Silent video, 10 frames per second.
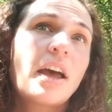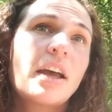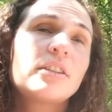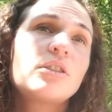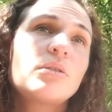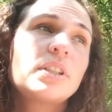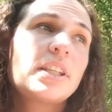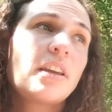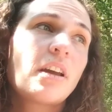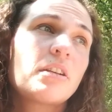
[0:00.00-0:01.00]
As soon as
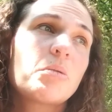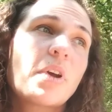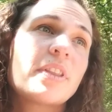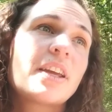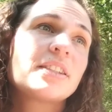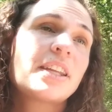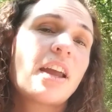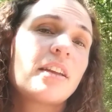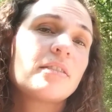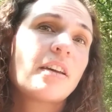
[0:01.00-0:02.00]
he got up on that
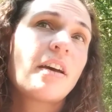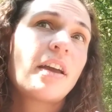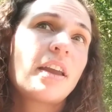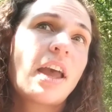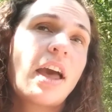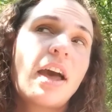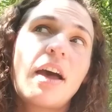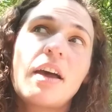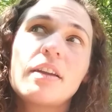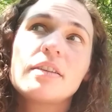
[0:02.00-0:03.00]
stand, I
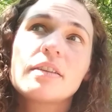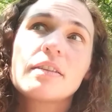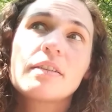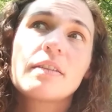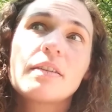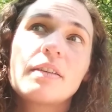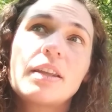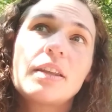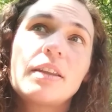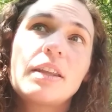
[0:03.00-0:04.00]
had
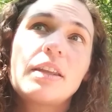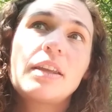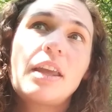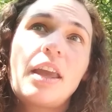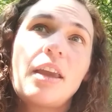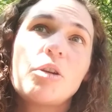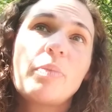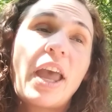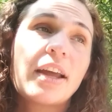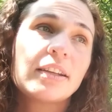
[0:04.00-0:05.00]
a
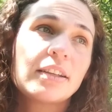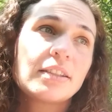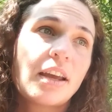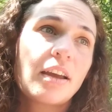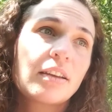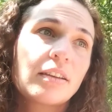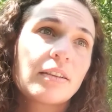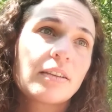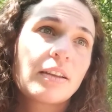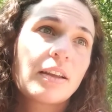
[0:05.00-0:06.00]
panic attack
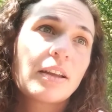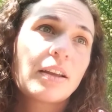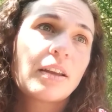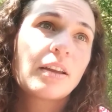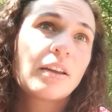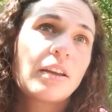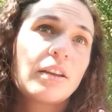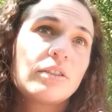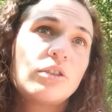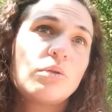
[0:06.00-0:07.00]

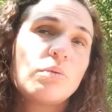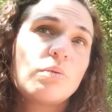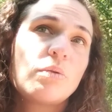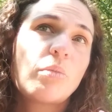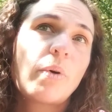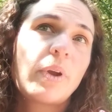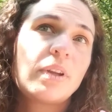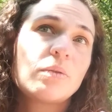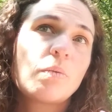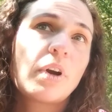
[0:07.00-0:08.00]
to the
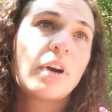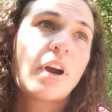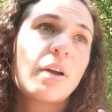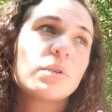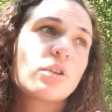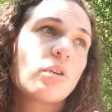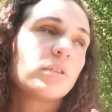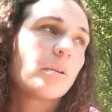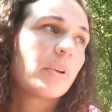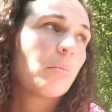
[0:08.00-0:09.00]
point where I was
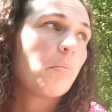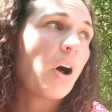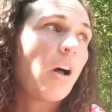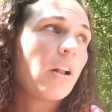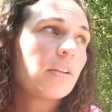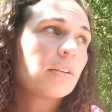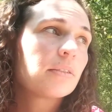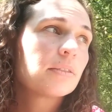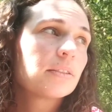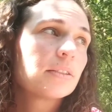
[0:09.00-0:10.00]
curled up in a ball,
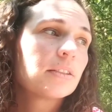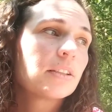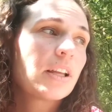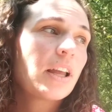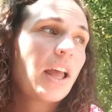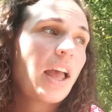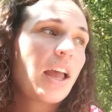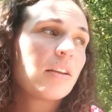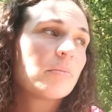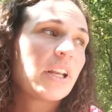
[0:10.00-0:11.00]

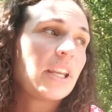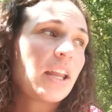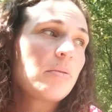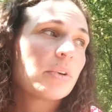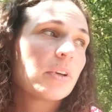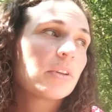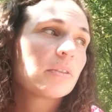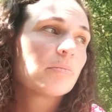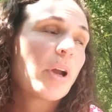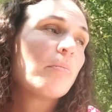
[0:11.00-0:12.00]
and my neighbor,
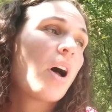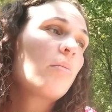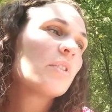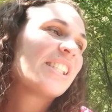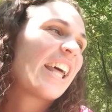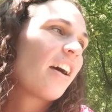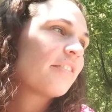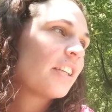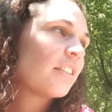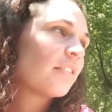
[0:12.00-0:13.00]
my mom, was
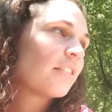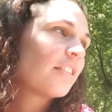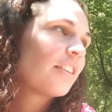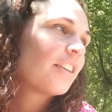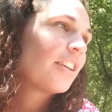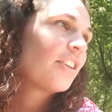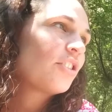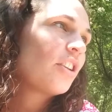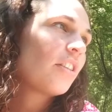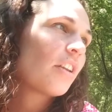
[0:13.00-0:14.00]
laughing.
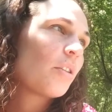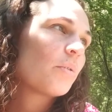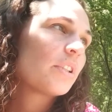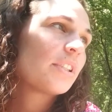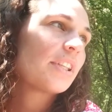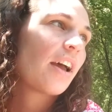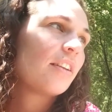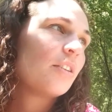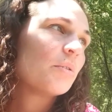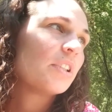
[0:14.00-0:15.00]
She thought I was sad
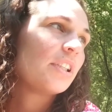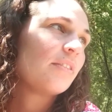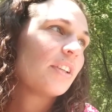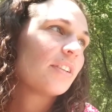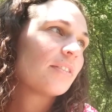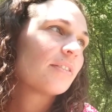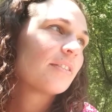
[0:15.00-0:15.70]
he was leaving.